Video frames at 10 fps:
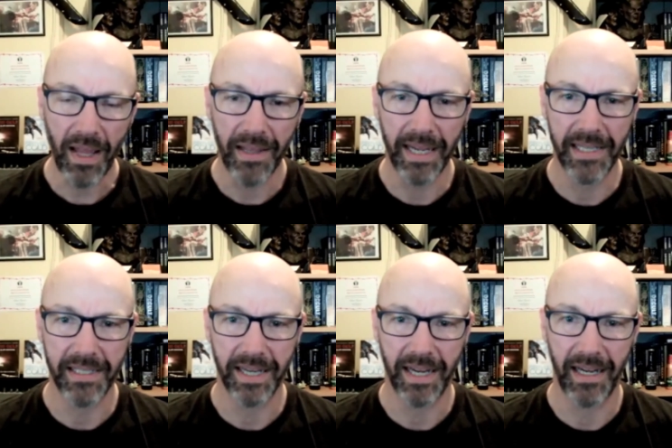There's
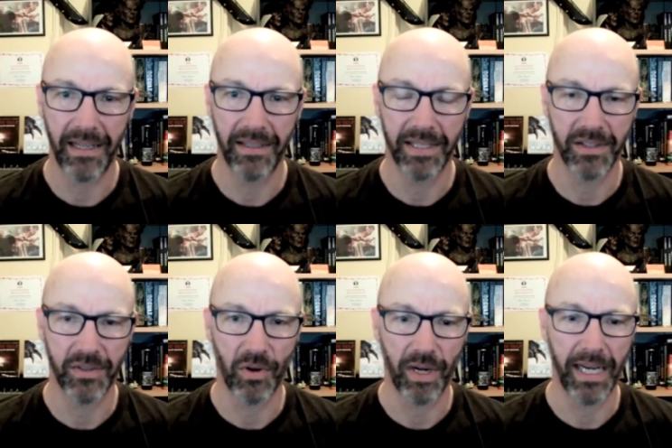a
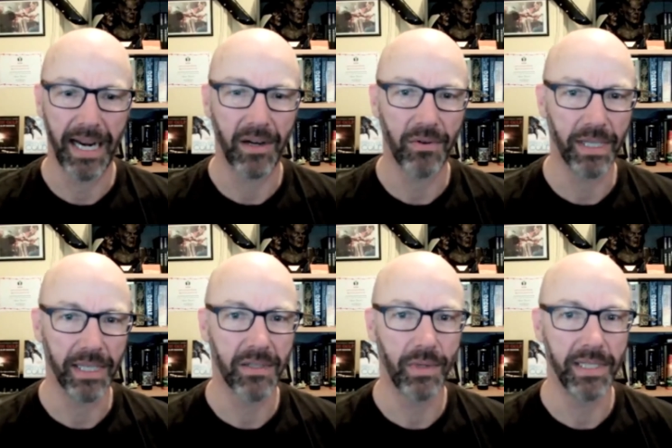story in that called
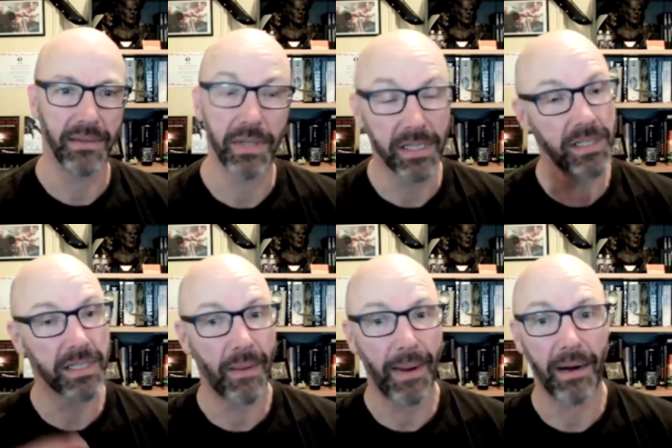Exquisite, which has just
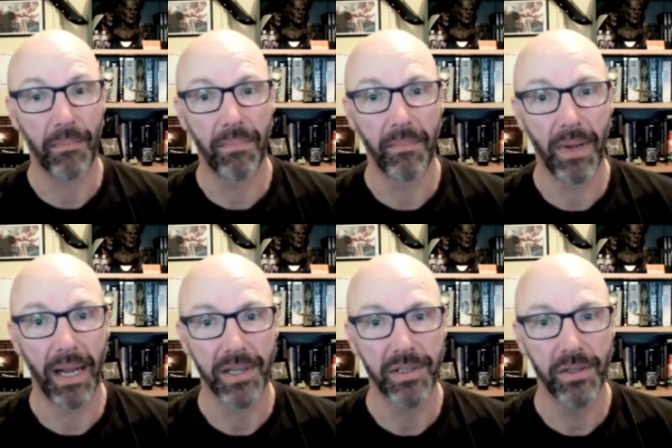come out
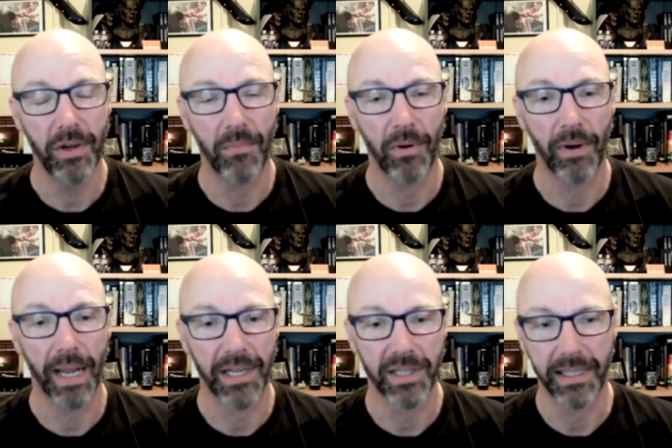on Pseudopod
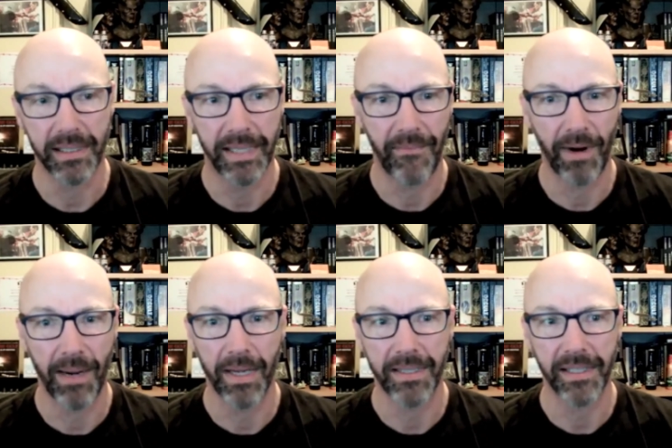actually. Dan
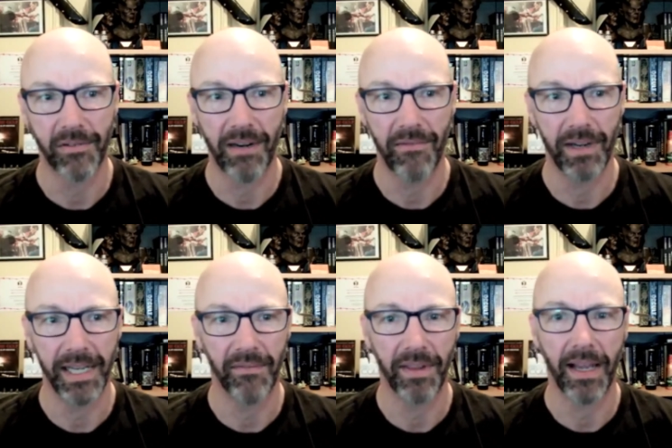Raybarth did a great
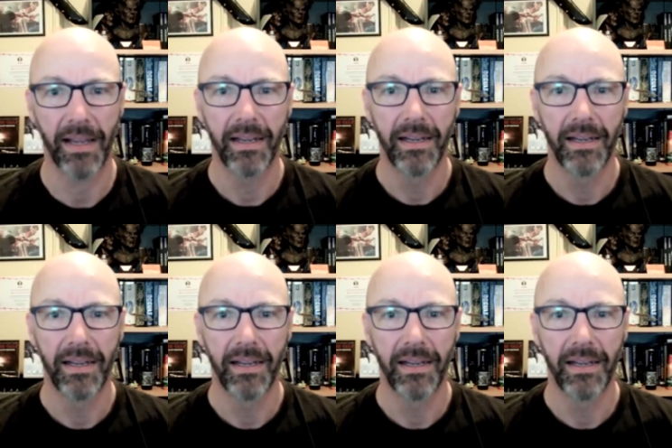reading of that.